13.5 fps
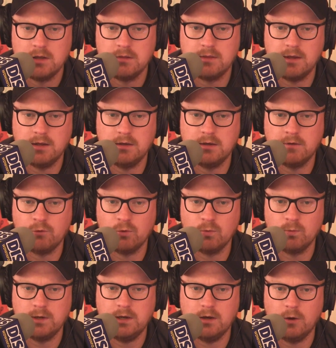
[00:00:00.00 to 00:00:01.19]
They never
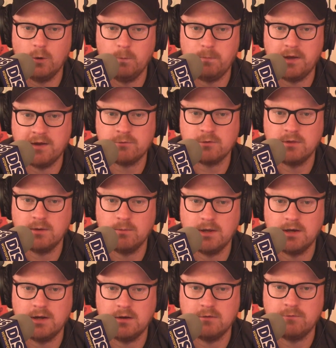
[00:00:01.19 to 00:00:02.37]
reopened. After they
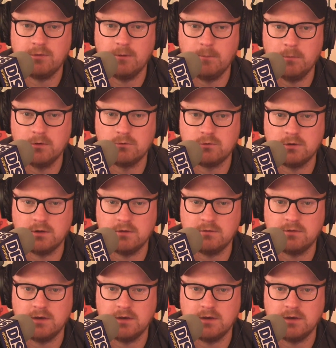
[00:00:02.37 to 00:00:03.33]
ran out of the merchandise,